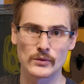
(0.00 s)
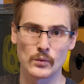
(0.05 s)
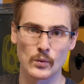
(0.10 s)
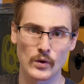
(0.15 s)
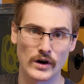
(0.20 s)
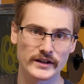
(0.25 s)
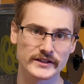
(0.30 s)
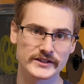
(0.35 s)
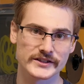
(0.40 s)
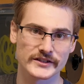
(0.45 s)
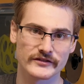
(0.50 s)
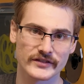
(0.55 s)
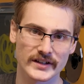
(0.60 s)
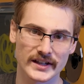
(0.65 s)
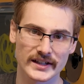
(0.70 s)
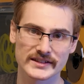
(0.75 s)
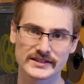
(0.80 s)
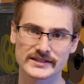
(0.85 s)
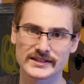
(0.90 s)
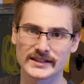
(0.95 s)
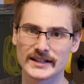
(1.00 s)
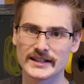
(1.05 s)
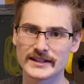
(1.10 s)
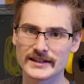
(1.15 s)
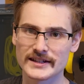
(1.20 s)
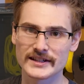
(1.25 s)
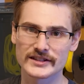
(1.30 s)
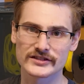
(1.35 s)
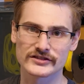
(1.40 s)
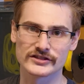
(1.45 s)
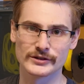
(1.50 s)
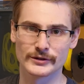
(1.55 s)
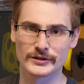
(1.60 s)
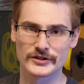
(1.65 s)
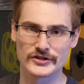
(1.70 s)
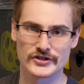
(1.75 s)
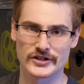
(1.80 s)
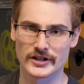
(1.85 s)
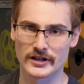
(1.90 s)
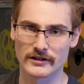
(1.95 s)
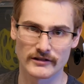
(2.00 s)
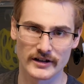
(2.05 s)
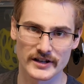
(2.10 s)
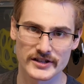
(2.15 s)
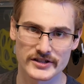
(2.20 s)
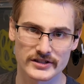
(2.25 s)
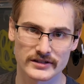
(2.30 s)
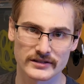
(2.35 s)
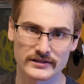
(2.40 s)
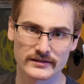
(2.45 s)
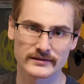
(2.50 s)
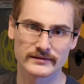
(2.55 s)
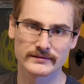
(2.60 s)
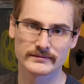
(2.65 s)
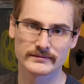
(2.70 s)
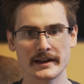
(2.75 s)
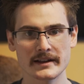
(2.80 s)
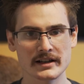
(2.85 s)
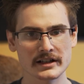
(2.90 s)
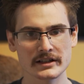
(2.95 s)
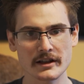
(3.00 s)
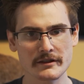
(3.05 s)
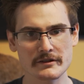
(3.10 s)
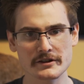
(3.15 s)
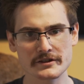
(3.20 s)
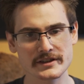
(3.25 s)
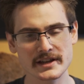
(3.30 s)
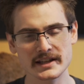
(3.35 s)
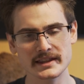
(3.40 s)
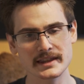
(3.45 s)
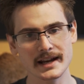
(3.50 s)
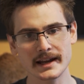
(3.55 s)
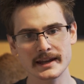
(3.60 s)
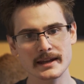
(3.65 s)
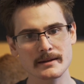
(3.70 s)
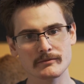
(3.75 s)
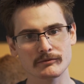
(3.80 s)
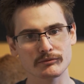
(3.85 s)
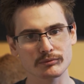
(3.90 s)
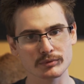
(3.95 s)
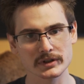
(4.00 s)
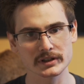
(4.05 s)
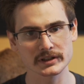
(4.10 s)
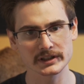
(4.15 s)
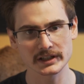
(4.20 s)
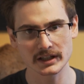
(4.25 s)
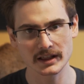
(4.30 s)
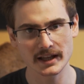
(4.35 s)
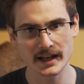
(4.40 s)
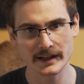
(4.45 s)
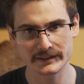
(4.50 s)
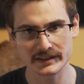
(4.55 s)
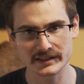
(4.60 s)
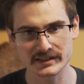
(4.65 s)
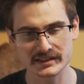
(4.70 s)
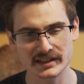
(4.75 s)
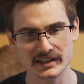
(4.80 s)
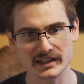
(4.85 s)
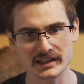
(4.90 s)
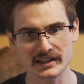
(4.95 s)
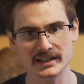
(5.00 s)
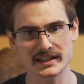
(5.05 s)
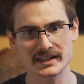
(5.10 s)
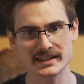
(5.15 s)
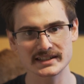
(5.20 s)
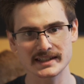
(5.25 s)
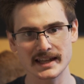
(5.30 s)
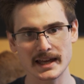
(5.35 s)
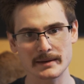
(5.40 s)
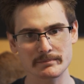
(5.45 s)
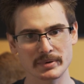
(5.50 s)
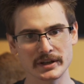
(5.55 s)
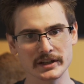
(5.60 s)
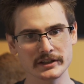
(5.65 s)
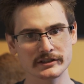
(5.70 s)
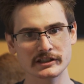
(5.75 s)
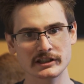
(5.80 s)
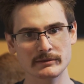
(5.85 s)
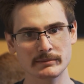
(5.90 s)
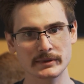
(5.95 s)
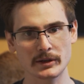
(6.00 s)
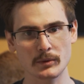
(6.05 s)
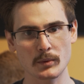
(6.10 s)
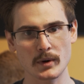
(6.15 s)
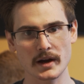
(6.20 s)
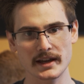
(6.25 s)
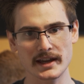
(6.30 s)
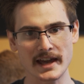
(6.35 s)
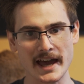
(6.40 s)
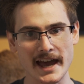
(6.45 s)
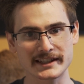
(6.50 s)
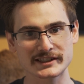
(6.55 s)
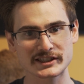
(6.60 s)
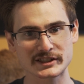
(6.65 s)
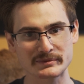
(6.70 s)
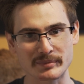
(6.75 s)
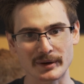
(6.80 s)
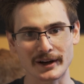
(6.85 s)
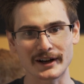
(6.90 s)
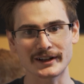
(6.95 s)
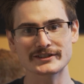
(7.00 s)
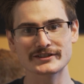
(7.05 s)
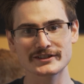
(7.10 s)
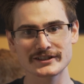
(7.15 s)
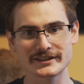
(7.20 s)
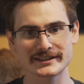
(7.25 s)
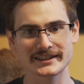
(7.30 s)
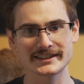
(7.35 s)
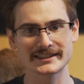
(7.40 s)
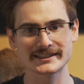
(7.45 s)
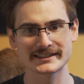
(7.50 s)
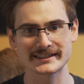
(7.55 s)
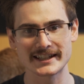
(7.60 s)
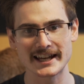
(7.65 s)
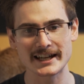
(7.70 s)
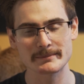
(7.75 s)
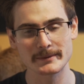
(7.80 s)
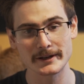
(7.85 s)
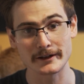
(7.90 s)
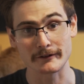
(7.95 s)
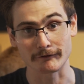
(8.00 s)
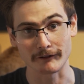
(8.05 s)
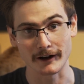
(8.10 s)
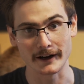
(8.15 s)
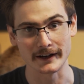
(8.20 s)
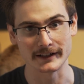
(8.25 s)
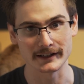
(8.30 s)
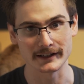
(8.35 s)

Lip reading: it was fixed in this newest generation. And another thing that I am really glad to see is that PCBWay has sponsored this segment right